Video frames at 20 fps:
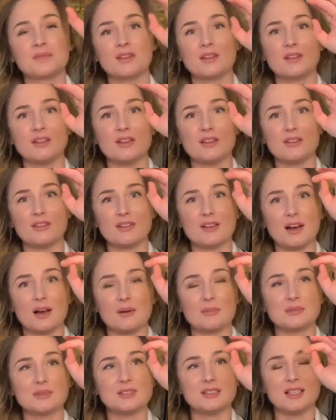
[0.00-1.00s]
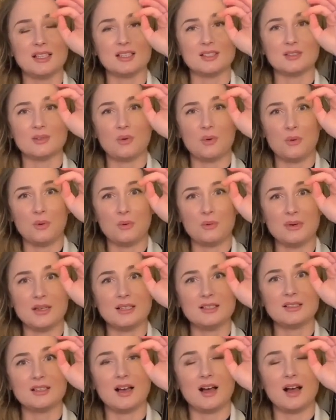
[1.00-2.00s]
the thumb stays
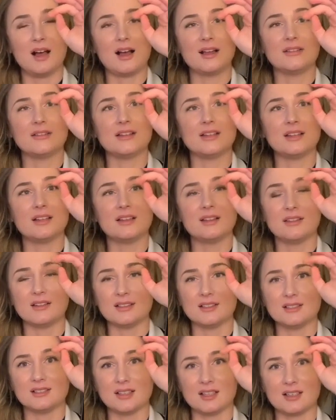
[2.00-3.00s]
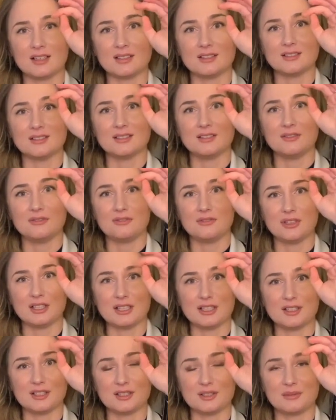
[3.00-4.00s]
always under the second
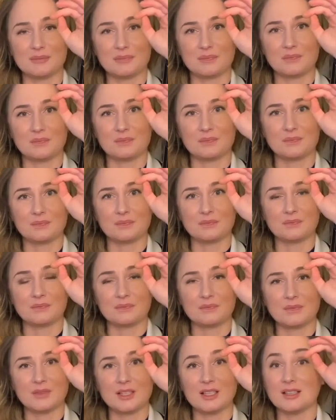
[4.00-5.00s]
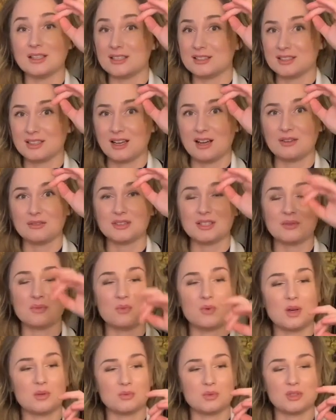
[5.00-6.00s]
finger. Let's count them
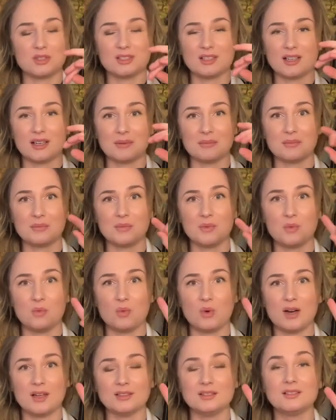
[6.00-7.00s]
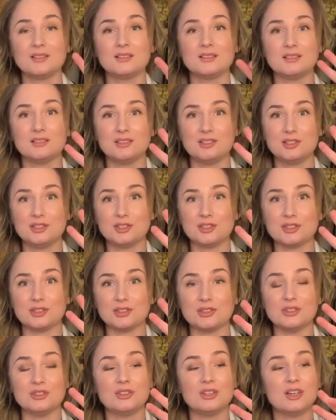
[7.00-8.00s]
one more time. 1,
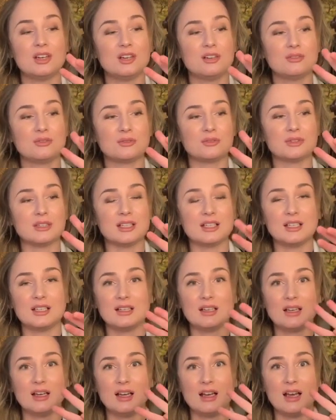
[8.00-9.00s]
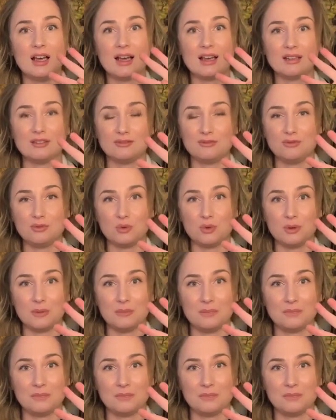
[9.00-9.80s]
2, 3, and 4.